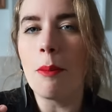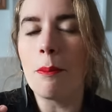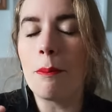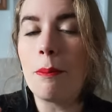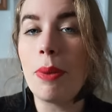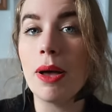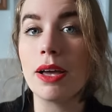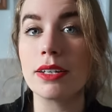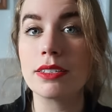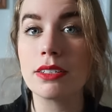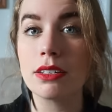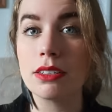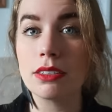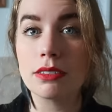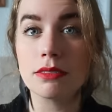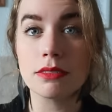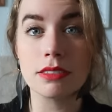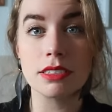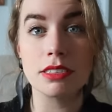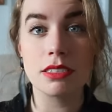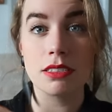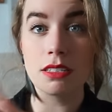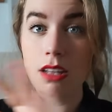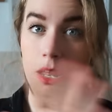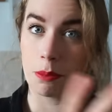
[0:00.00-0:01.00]
But
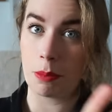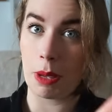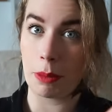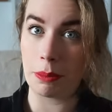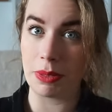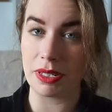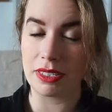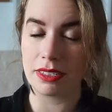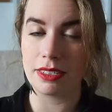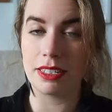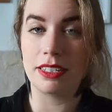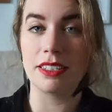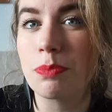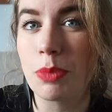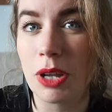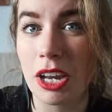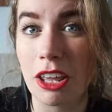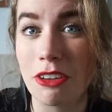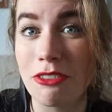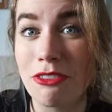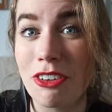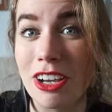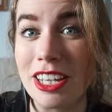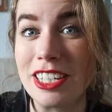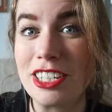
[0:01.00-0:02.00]
it's not my business. But
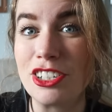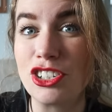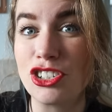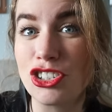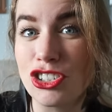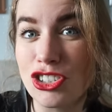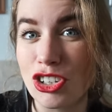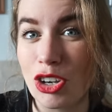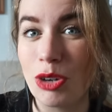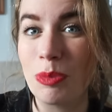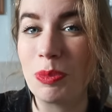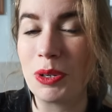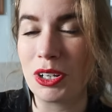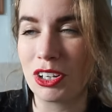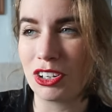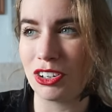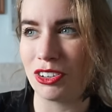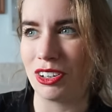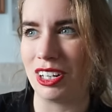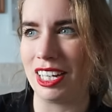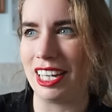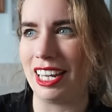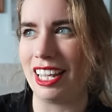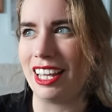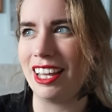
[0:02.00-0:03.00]
I find it so
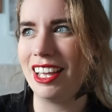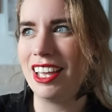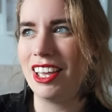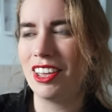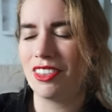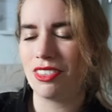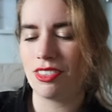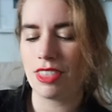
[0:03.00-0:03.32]
peculiar